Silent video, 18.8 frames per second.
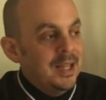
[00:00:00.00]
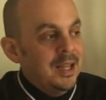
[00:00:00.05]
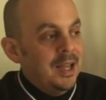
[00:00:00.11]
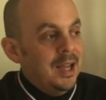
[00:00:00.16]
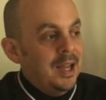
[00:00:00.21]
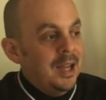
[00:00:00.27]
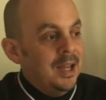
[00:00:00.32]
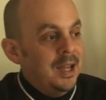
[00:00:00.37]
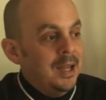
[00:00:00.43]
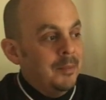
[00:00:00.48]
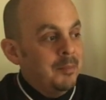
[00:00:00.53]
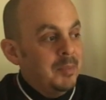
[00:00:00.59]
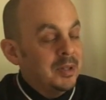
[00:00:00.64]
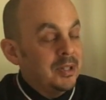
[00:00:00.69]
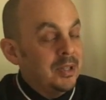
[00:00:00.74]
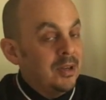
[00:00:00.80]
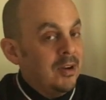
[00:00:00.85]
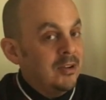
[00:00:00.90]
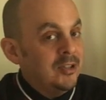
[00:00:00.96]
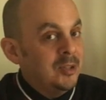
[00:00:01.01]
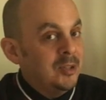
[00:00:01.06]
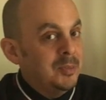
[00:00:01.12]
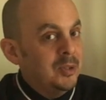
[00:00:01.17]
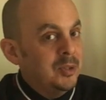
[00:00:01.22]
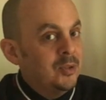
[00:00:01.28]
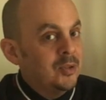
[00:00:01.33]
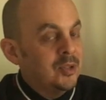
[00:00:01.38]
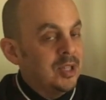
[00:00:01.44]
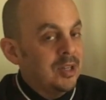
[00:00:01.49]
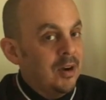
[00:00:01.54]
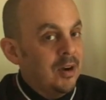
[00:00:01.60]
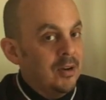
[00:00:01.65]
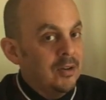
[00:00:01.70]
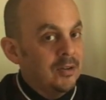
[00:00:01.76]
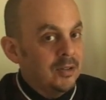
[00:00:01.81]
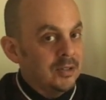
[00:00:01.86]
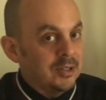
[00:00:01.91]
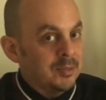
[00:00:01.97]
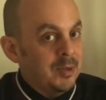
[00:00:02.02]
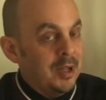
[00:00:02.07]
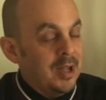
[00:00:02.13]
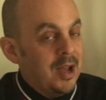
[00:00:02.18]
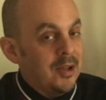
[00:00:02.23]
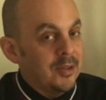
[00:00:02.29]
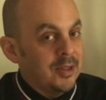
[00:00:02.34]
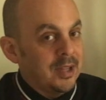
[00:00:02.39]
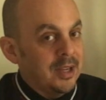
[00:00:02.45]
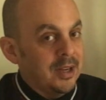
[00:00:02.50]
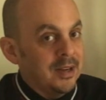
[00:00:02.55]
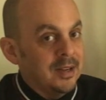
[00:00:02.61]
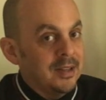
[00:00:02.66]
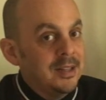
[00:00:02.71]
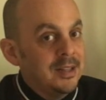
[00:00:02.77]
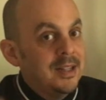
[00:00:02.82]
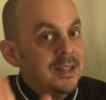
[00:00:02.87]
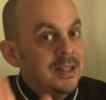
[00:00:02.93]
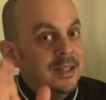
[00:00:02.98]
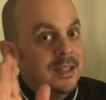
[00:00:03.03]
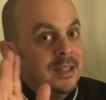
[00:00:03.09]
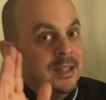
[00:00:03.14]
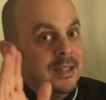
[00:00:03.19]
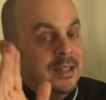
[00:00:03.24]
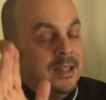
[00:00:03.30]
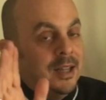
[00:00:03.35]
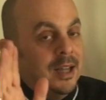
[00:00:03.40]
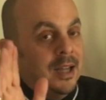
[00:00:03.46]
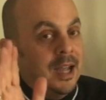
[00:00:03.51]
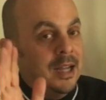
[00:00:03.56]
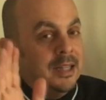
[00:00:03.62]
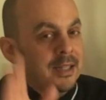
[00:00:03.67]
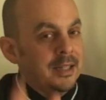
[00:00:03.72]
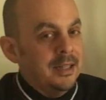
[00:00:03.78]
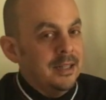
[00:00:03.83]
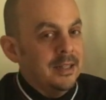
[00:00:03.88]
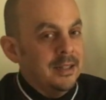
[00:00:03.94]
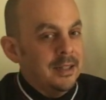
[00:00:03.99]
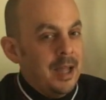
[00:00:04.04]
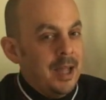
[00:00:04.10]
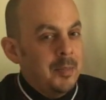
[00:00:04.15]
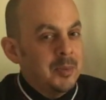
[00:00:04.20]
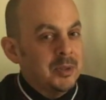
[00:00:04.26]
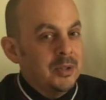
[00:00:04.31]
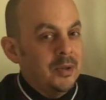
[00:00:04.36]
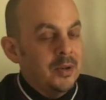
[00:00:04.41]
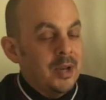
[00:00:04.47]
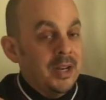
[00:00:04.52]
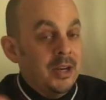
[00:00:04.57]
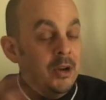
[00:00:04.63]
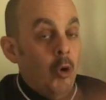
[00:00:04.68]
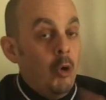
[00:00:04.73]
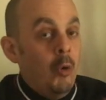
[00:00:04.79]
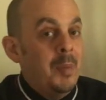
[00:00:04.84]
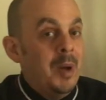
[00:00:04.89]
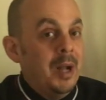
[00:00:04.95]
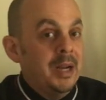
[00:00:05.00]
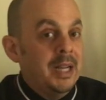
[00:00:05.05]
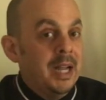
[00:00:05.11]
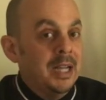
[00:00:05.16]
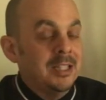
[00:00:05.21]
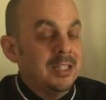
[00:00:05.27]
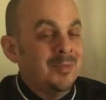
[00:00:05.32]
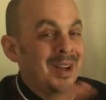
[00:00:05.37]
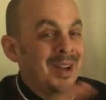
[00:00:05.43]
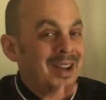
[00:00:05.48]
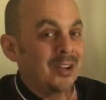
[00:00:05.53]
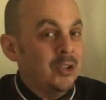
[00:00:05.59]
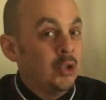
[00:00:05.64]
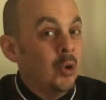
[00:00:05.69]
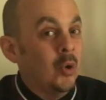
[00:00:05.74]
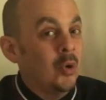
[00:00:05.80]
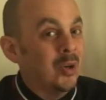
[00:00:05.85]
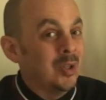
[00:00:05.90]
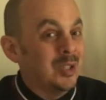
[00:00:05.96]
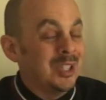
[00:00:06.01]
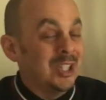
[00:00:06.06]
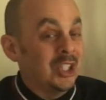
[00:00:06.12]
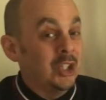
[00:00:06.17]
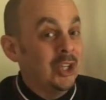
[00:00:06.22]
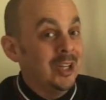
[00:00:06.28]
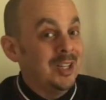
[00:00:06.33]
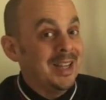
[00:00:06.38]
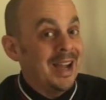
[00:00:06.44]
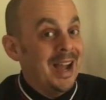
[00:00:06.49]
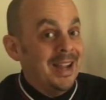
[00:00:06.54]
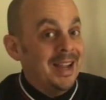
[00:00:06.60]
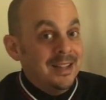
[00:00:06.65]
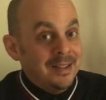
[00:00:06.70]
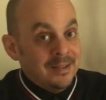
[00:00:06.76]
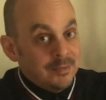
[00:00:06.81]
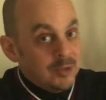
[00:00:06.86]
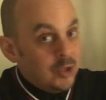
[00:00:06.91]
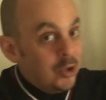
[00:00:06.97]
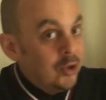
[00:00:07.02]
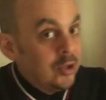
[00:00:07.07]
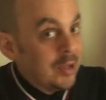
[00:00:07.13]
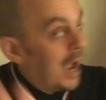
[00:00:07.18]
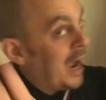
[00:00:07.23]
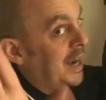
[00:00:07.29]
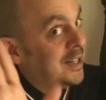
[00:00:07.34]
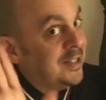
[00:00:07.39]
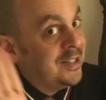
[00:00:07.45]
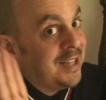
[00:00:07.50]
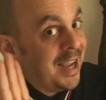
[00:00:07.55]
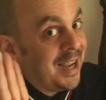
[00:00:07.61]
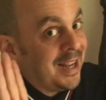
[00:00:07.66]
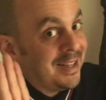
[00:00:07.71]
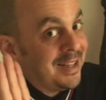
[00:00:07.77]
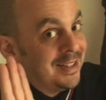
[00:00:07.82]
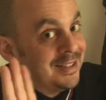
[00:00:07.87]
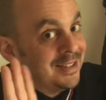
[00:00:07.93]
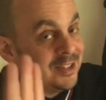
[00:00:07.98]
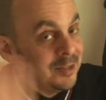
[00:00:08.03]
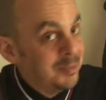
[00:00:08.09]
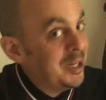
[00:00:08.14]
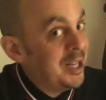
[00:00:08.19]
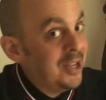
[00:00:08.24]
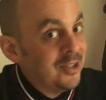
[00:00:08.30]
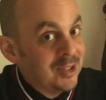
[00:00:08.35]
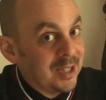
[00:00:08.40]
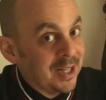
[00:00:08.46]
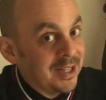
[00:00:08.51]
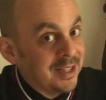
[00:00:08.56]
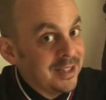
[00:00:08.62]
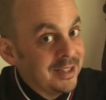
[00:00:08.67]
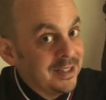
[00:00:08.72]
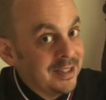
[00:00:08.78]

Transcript: But there are some interesting articles out there. I did an episode on an old podcast about how Joker is the good guy. I didn't say it. Somebody else said it.